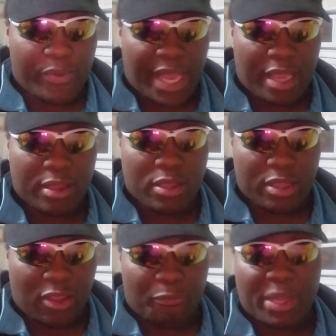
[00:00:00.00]
We got to
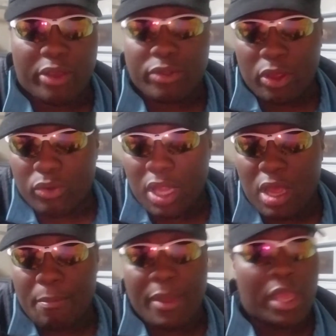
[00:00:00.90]
get these players healed
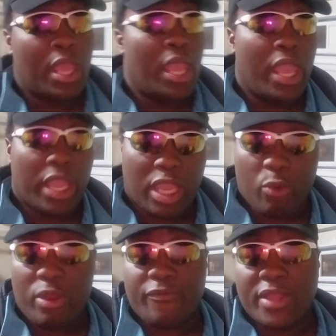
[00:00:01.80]
up and
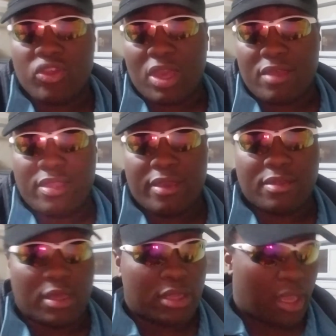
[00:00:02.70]
get ready for the Jets next
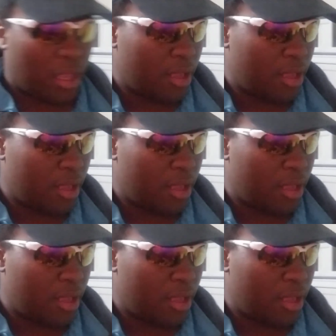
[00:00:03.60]
Sunday.